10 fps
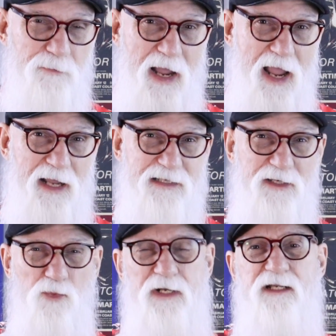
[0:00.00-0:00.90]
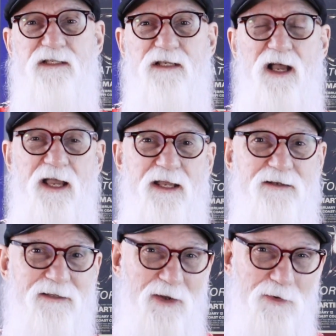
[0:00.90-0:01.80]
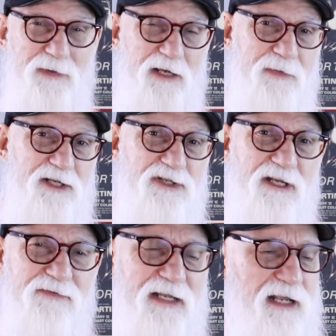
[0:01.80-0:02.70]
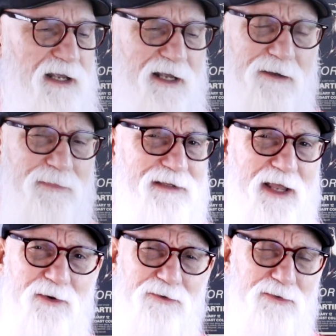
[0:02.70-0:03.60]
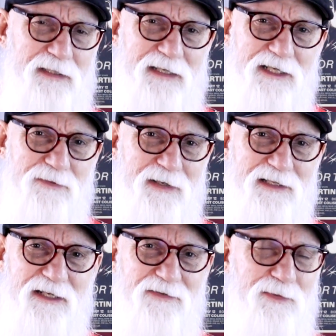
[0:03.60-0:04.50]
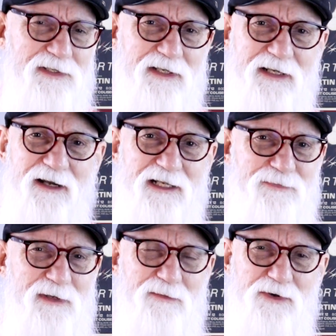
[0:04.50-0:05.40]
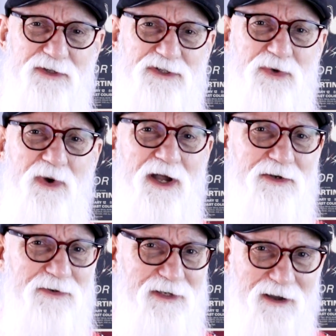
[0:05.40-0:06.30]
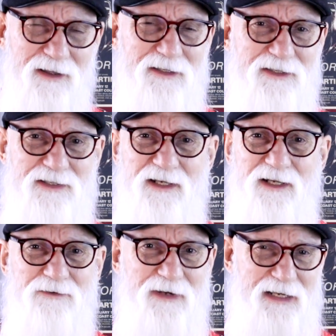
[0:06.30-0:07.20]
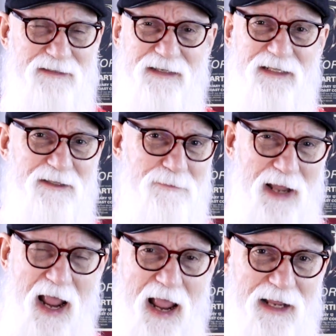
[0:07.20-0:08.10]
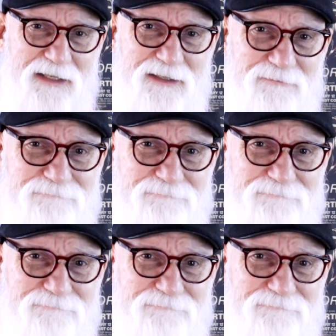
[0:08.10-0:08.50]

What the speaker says: bags that went inside that were made by GV, but they were really expensive. It was going to cost me more than $200, right, to get the bags,